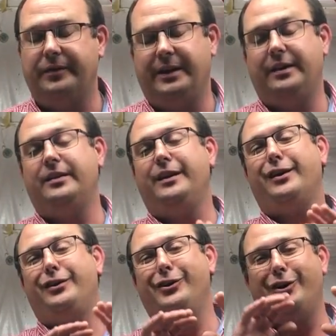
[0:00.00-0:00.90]
and I
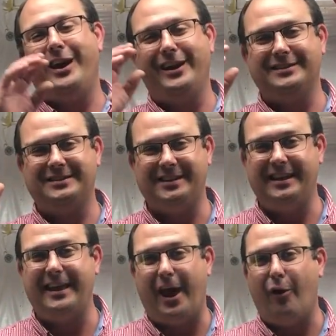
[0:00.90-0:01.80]
think you can see
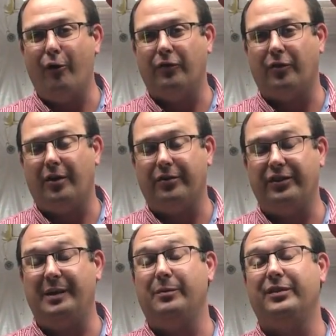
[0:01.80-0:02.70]
that overall
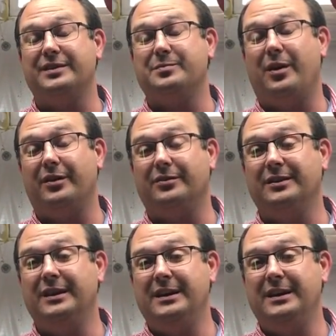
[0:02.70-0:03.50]
theme of this model.